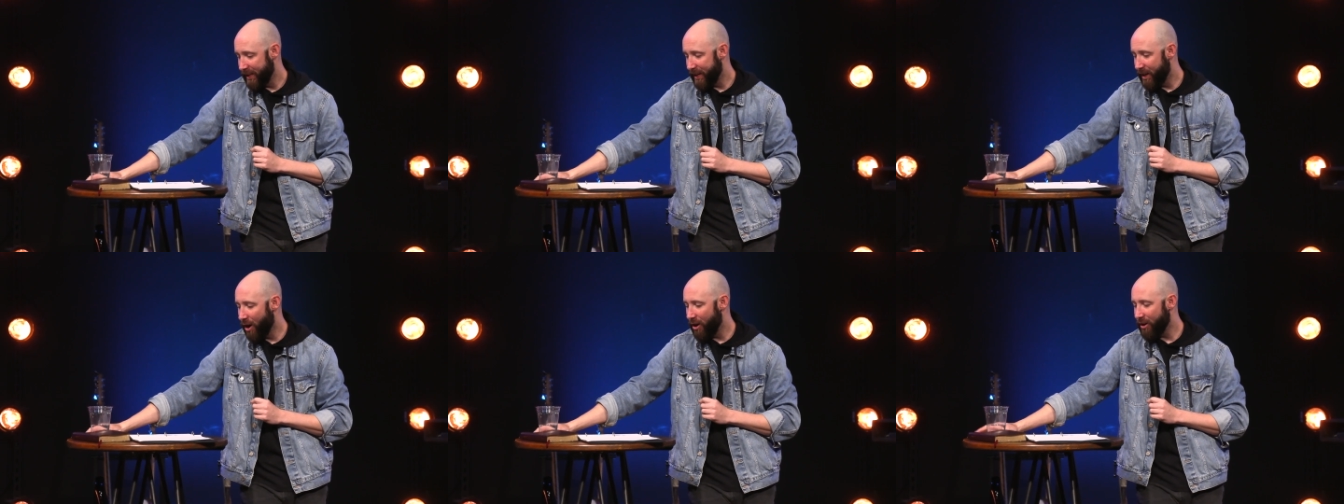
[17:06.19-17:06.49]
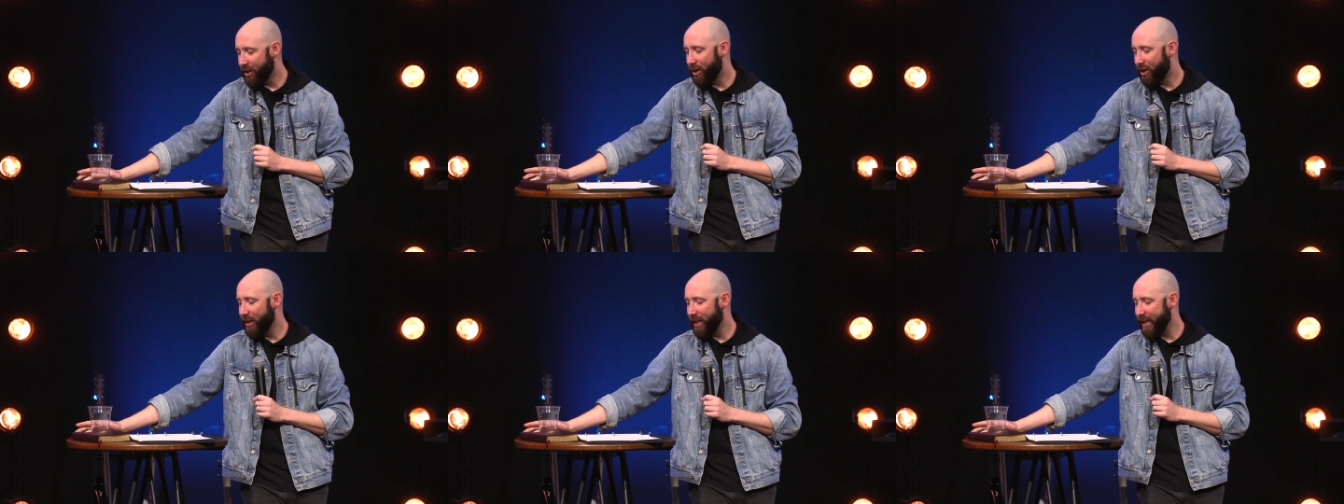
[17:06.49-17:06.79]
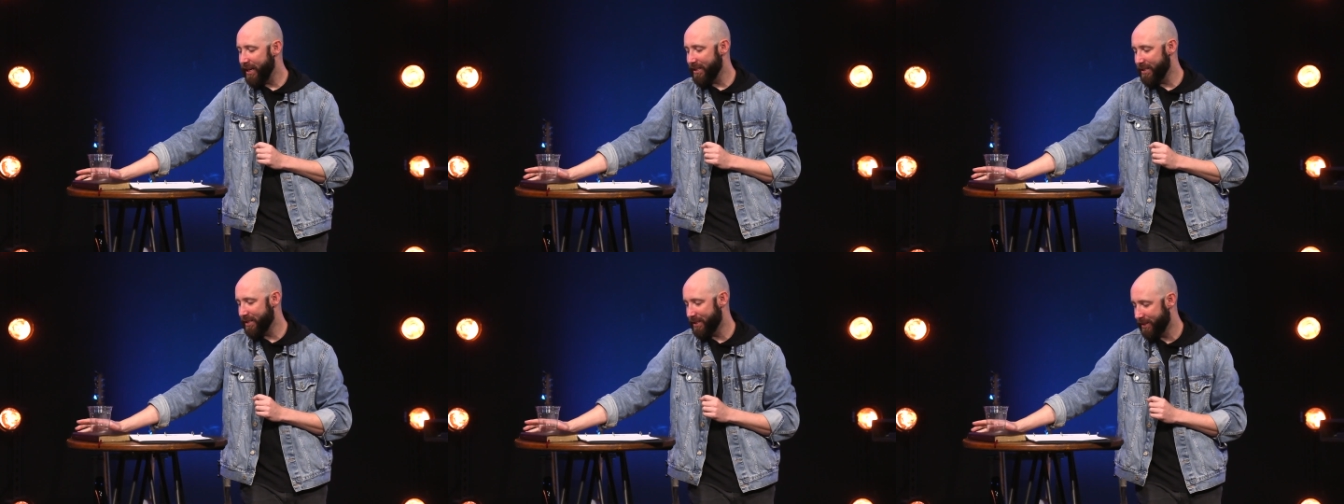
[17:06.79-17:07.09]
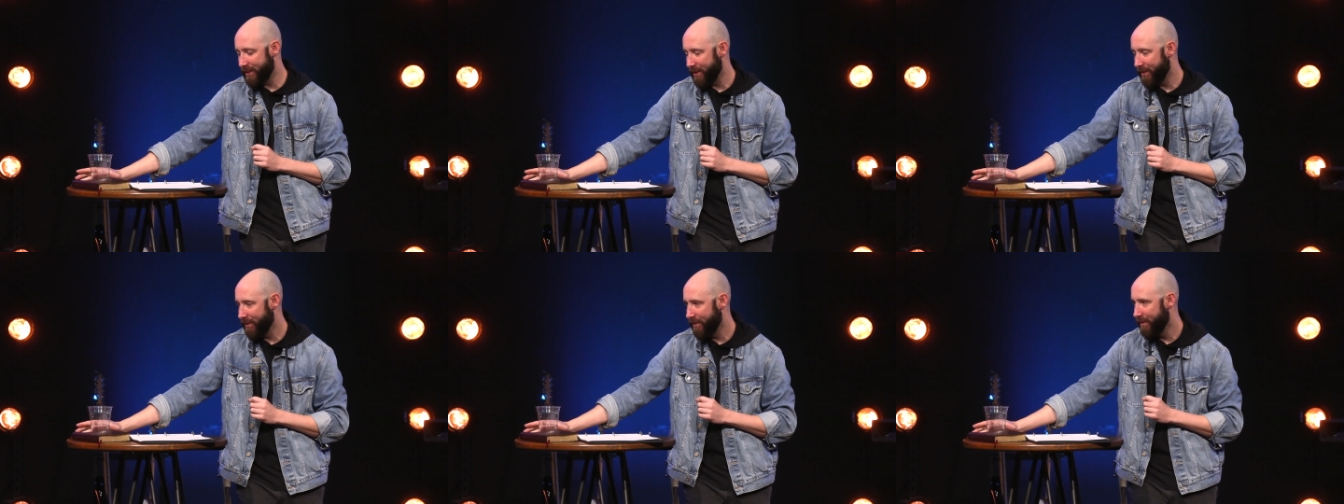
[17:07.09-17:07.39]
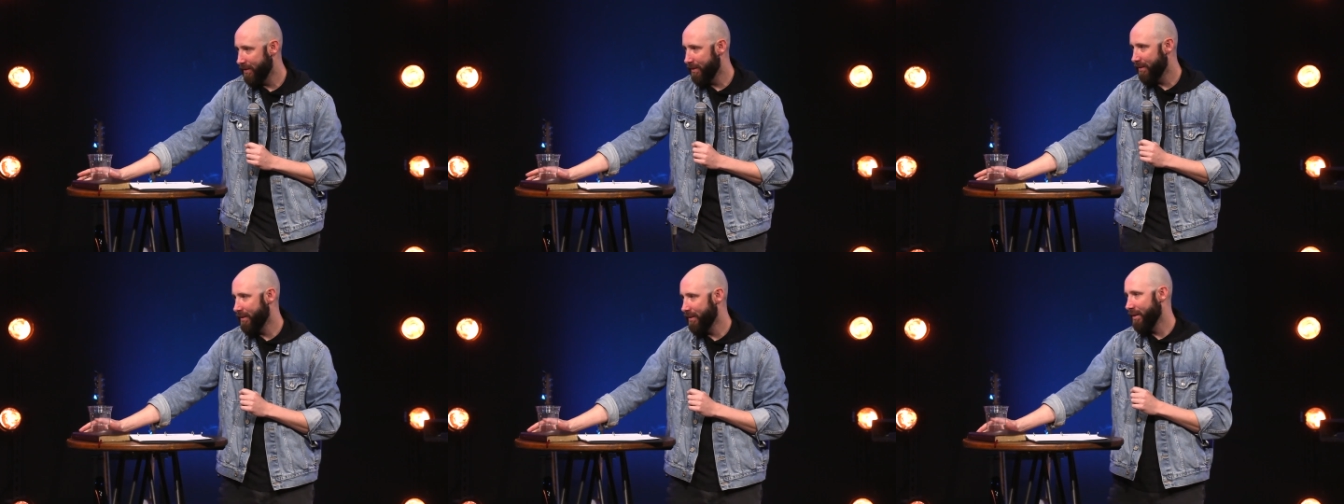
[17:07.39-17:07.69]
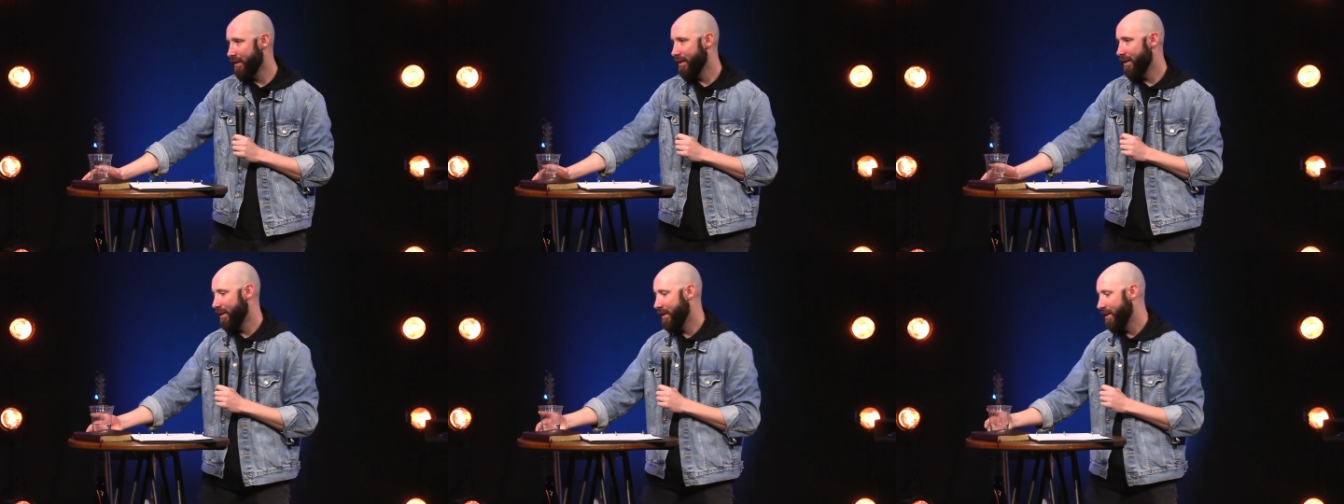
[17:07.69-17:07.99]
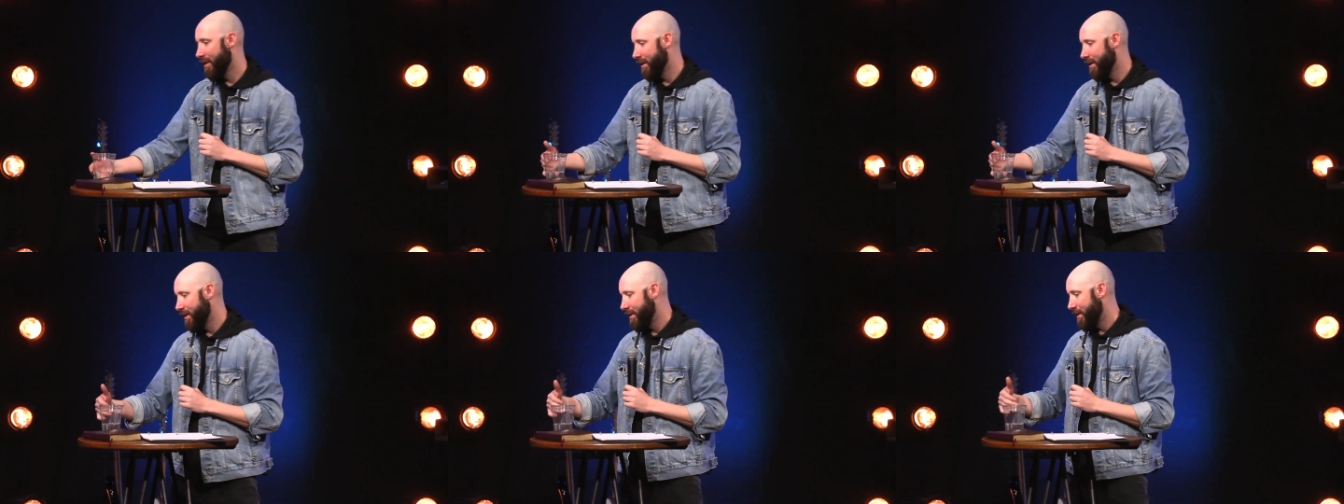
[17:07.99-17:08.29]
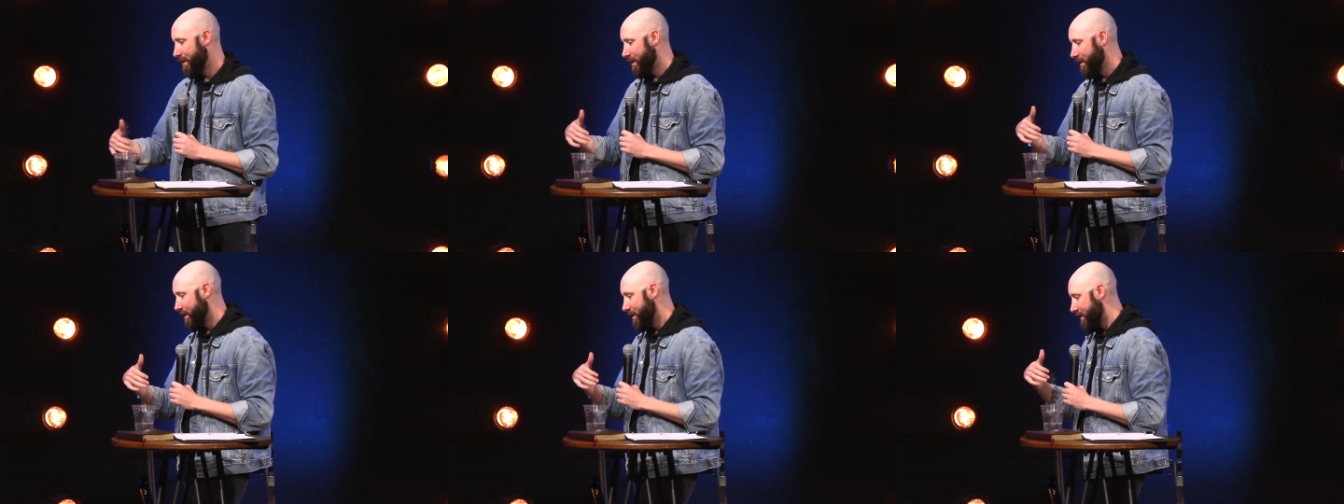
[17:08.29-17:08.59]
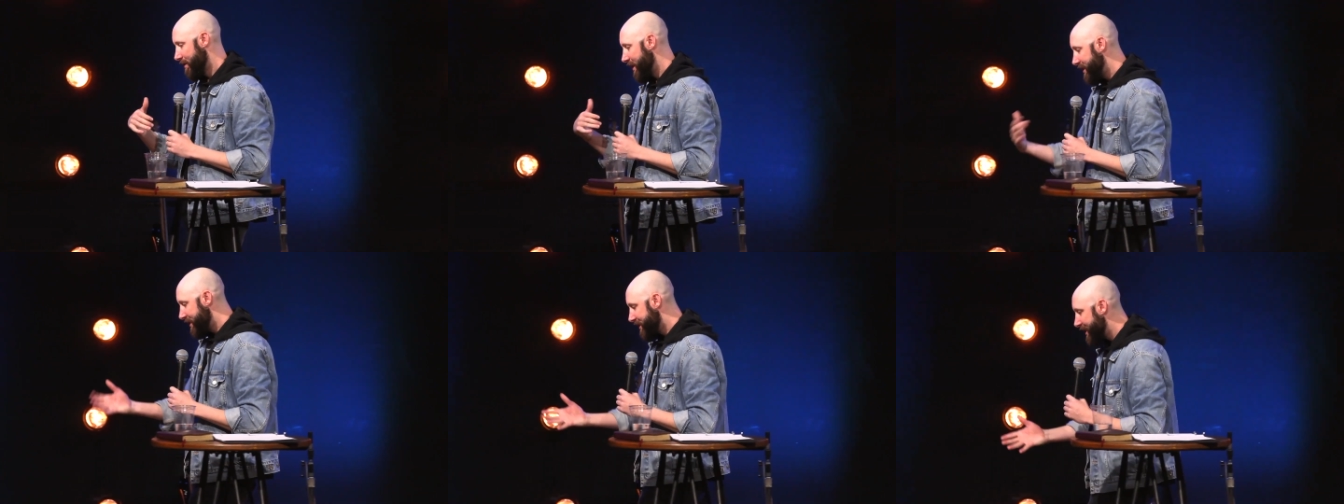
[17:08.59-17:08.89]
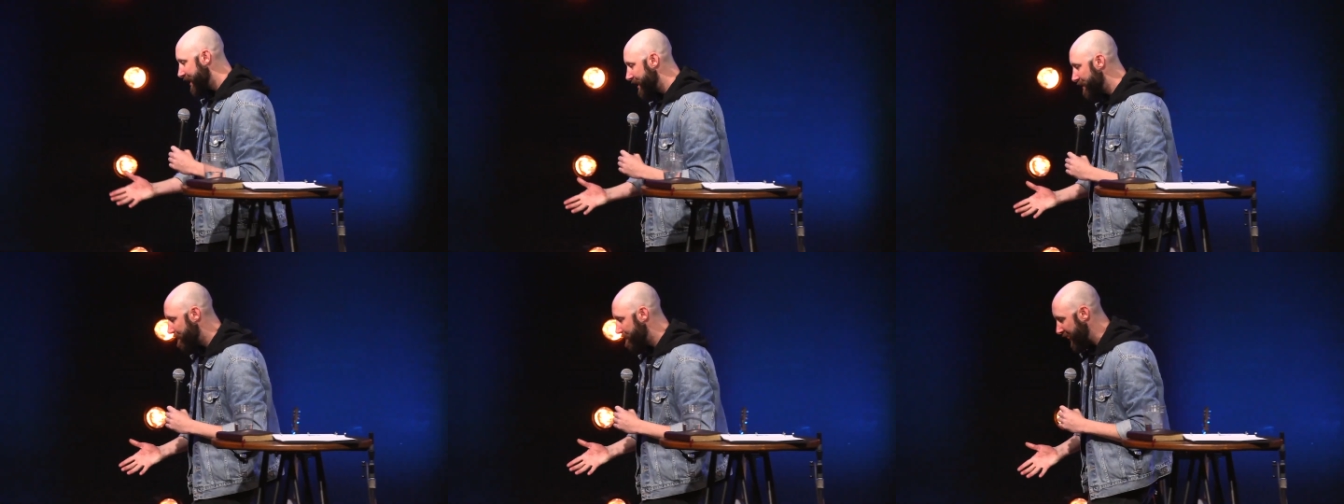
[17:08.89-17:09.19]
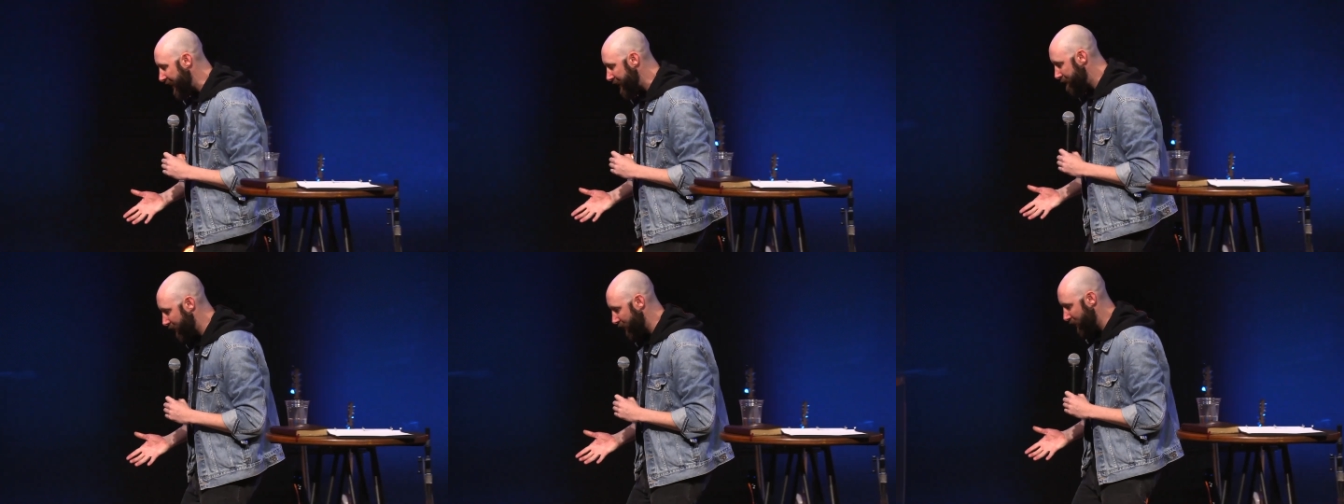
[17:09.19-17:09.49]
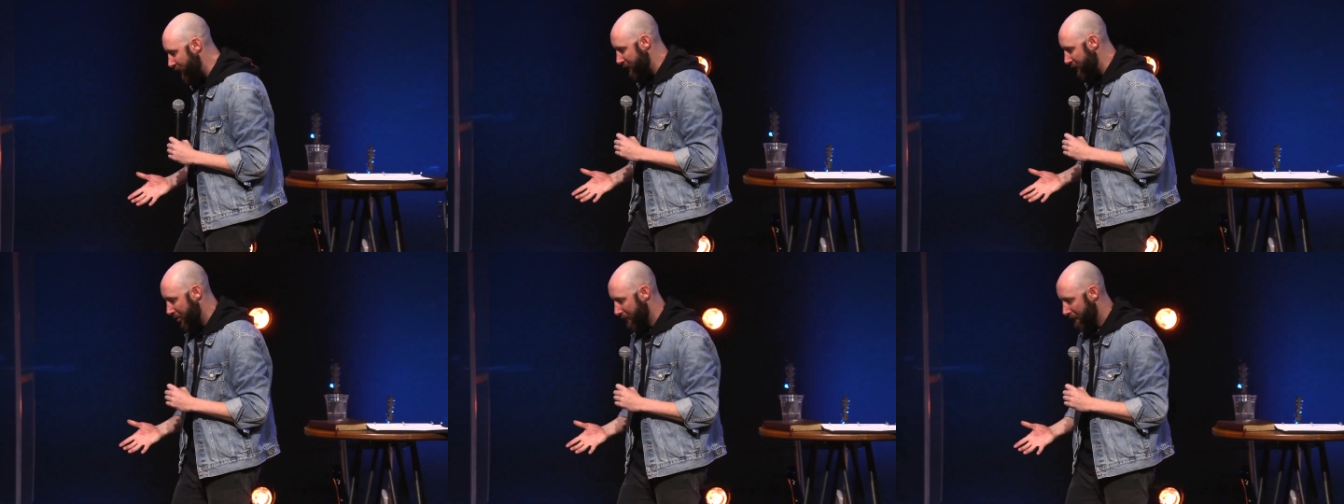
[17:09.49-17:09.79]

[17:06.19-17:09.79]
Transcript: God cleansed these 10 people.